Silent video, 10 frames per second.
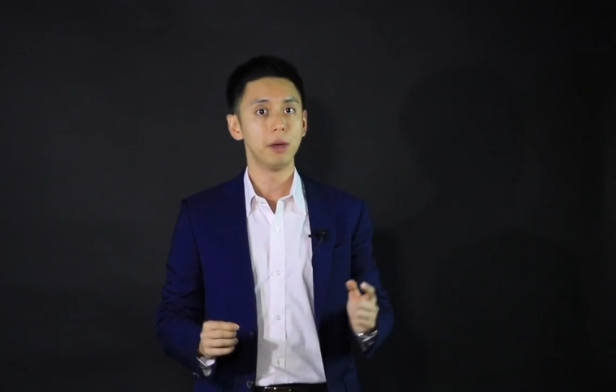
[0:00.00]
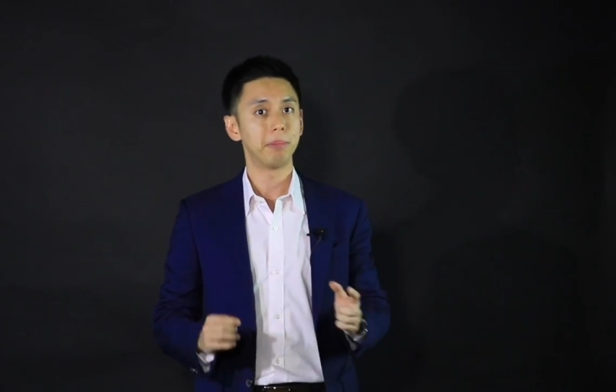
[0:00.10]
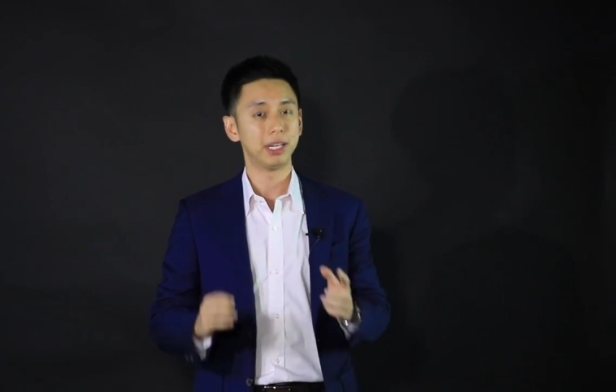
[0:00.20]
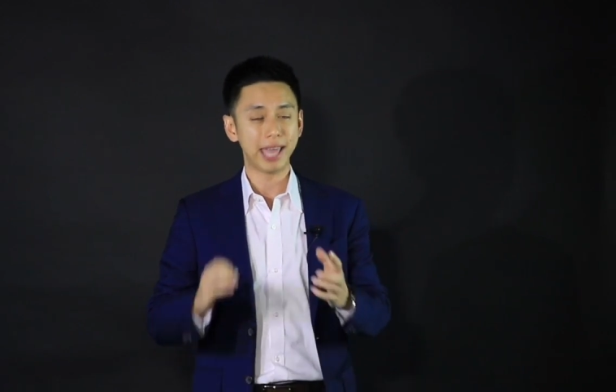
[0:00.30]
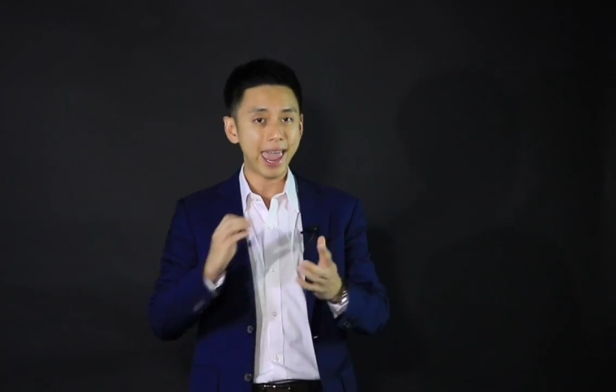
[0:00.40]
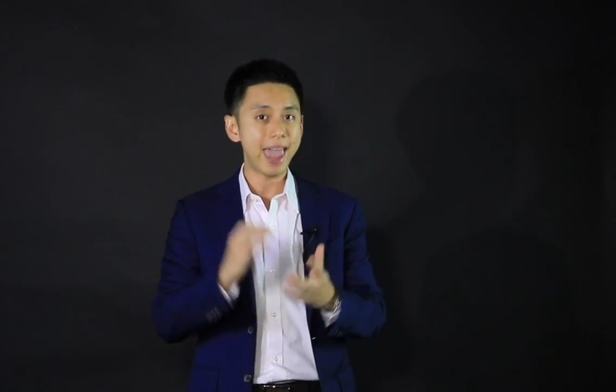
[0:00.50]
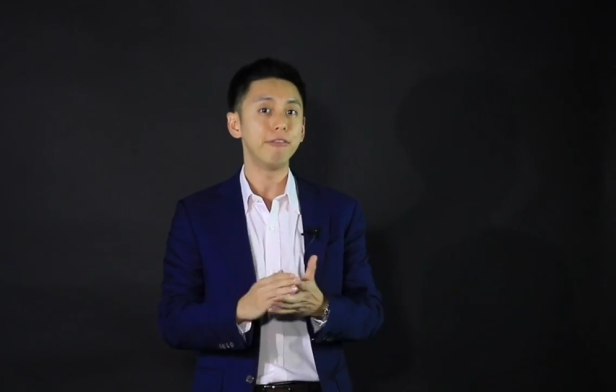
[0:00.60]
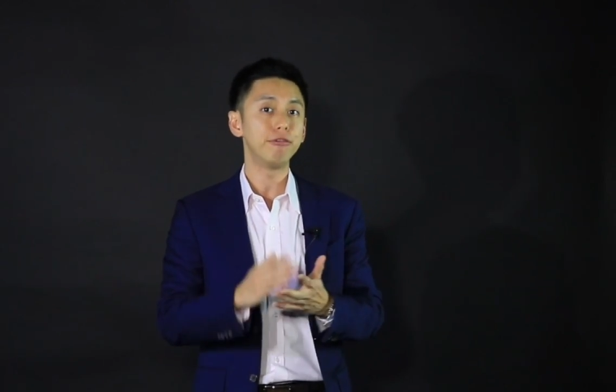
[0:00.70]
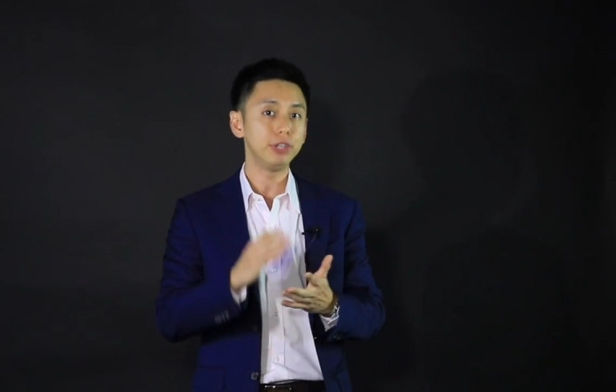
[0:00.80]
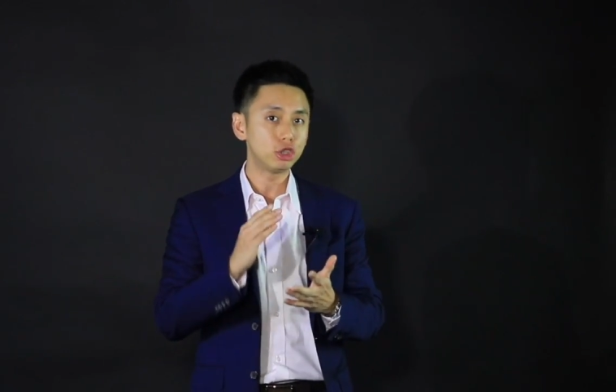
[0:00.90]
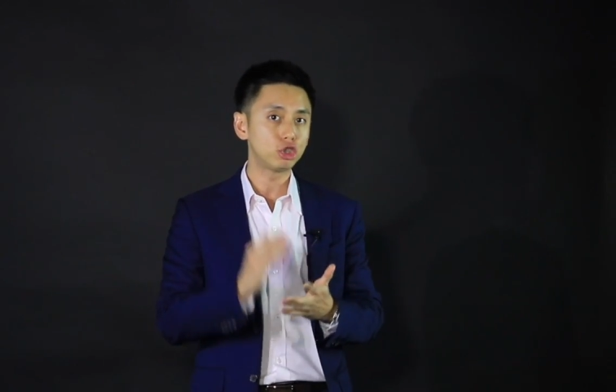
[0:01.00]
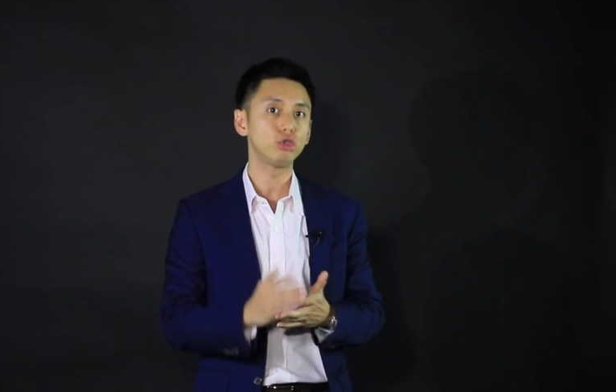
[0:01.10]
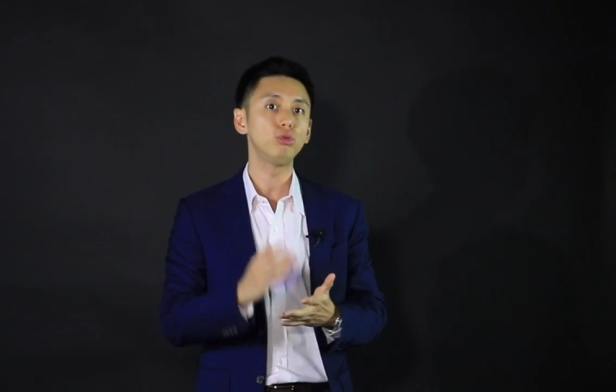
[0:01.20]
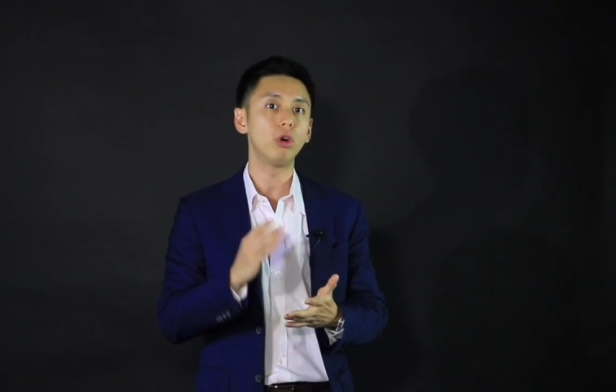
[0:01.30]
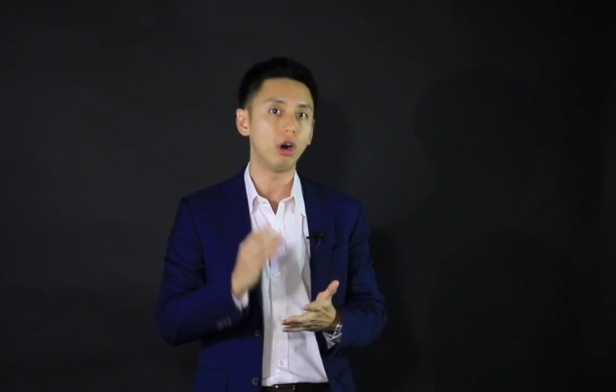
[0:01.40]
but every
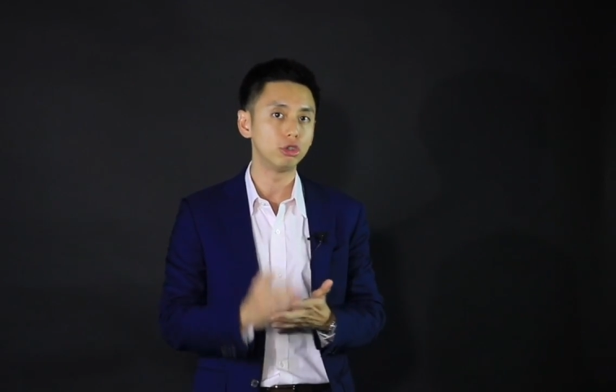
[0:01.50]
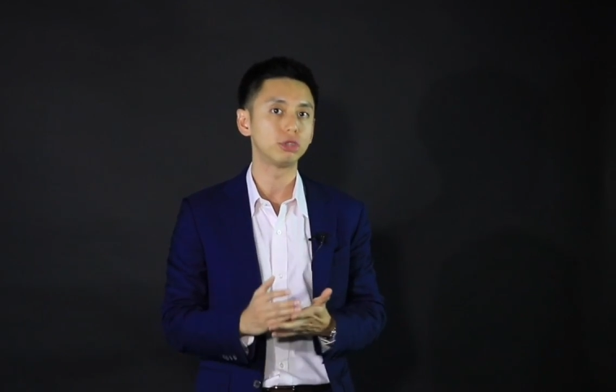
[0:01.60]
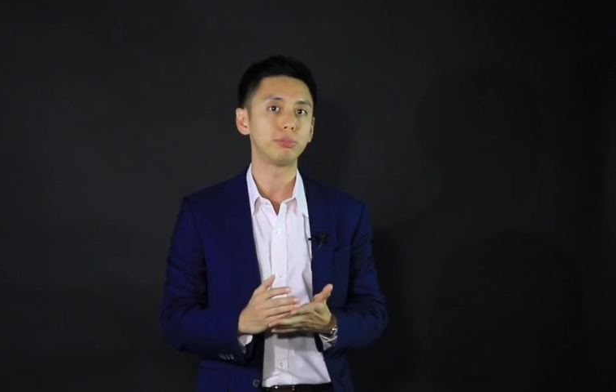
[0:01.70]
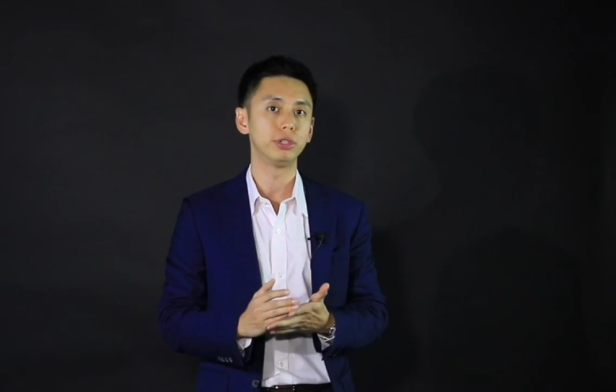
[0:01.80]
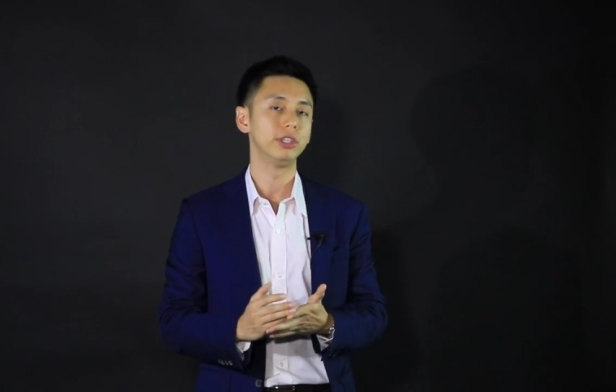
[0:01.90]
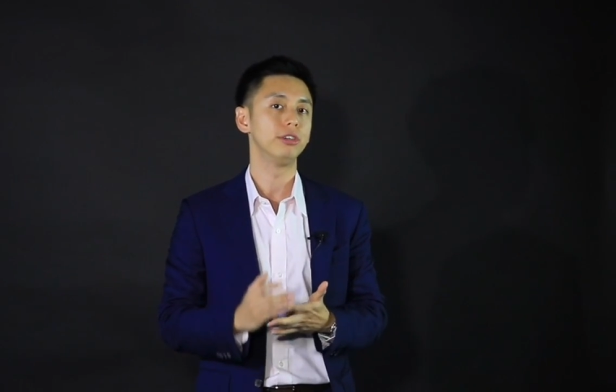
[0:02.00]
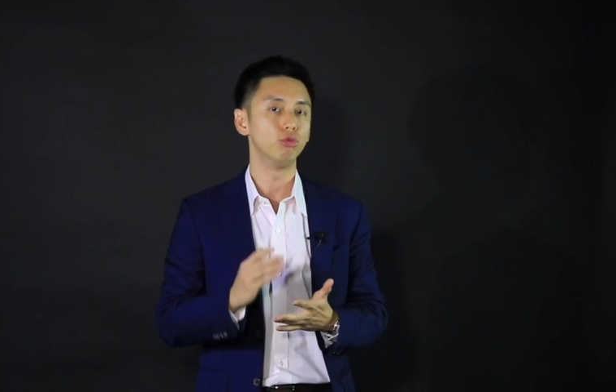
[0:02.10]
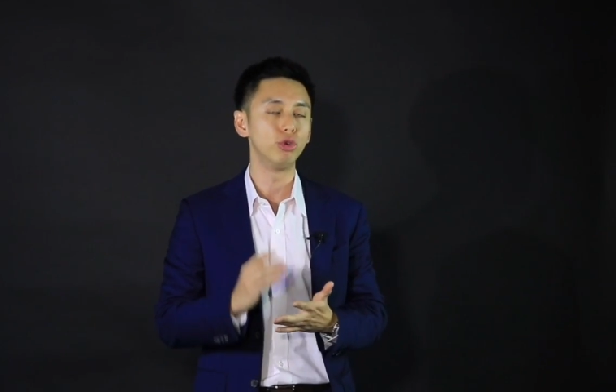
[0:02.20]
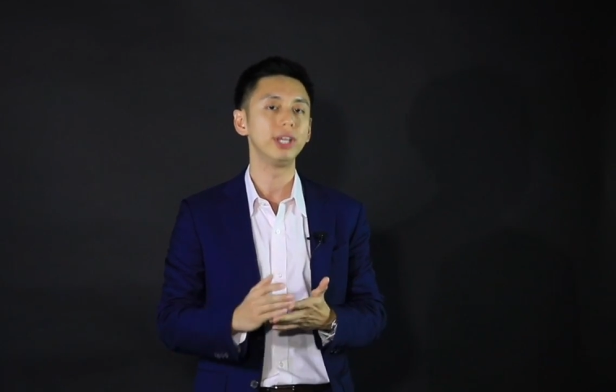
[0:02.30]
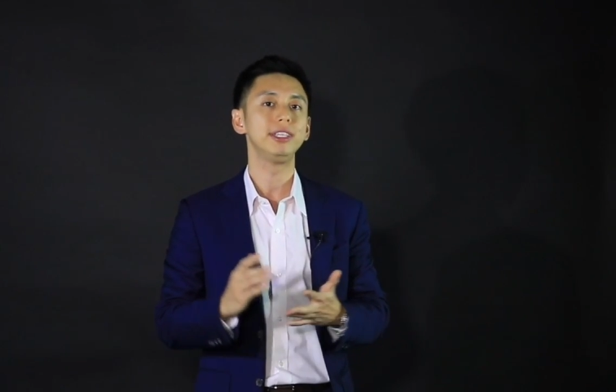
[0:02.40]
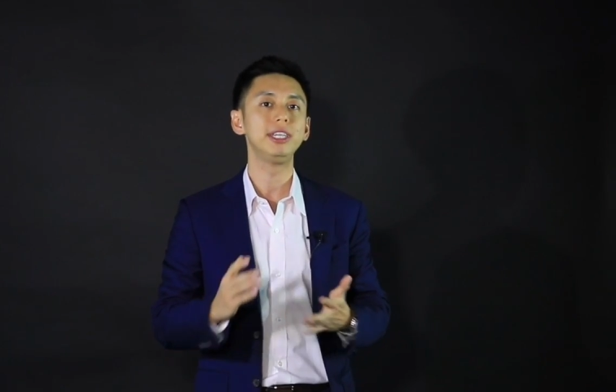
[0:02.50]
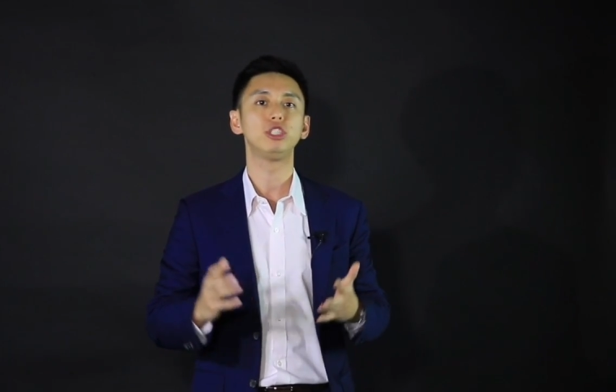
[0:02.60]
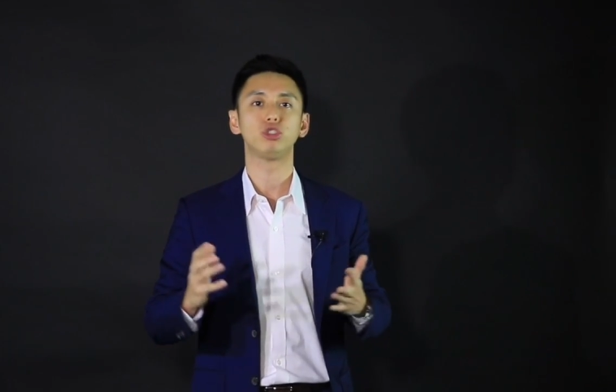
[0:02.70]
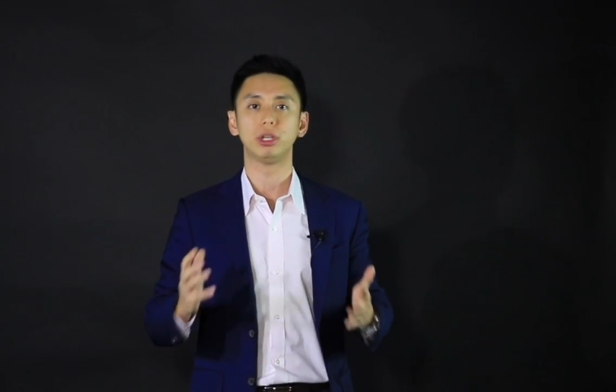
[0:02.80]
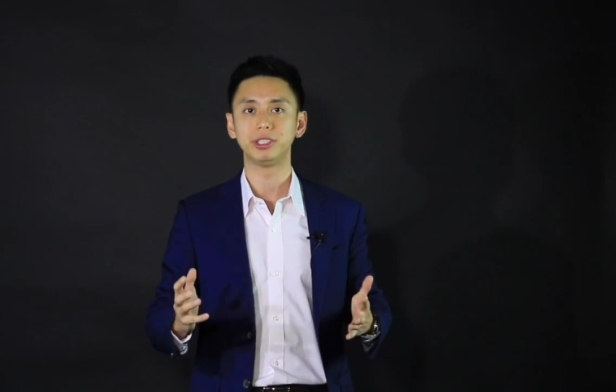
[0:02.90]
true entrepreneur really
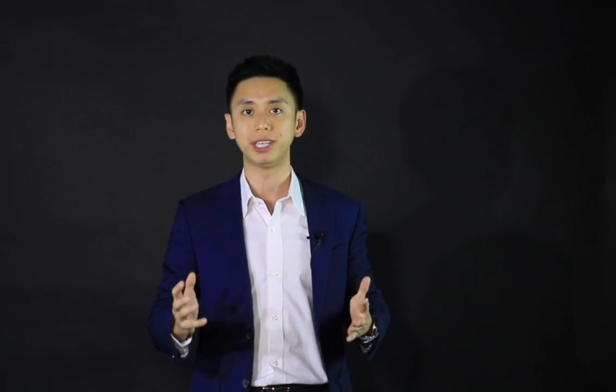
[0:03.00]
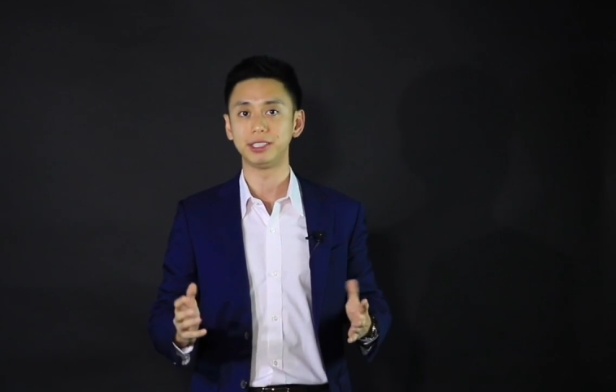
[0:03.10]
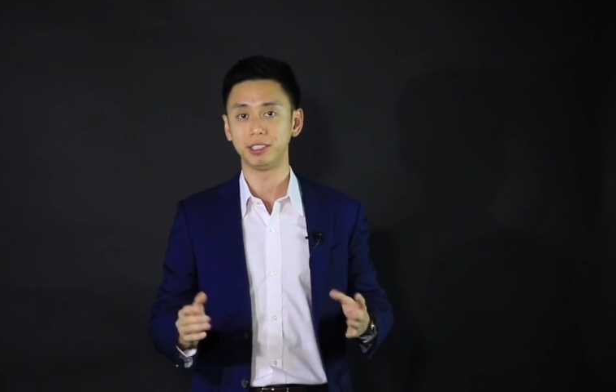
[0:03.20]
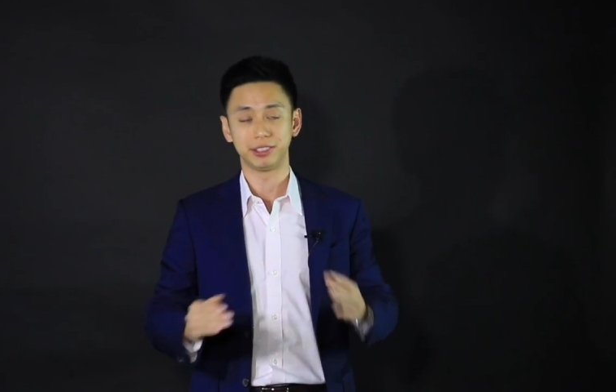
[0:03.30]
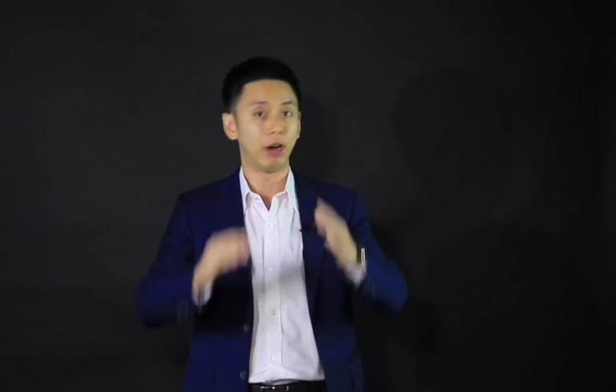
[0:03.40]
needs to understand sales.